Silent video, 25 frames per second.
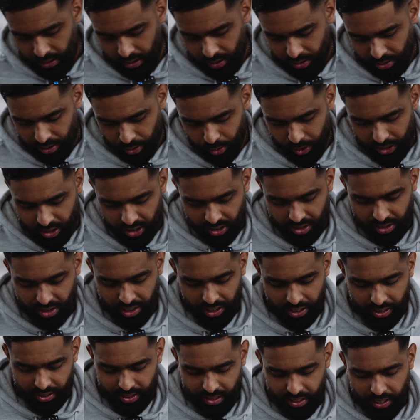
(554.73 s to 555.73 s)
So we're just
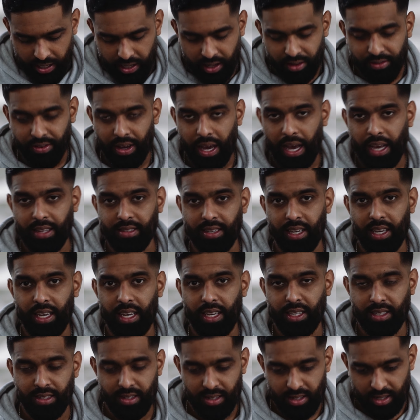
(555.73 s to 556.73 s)
going to leave it as it
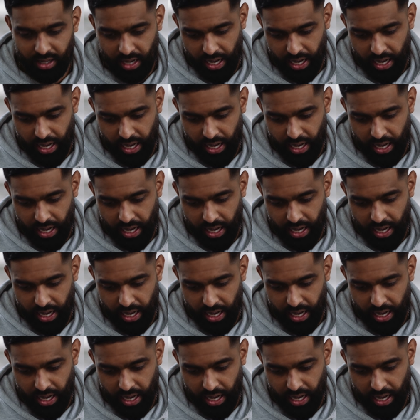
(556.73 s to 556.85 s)
is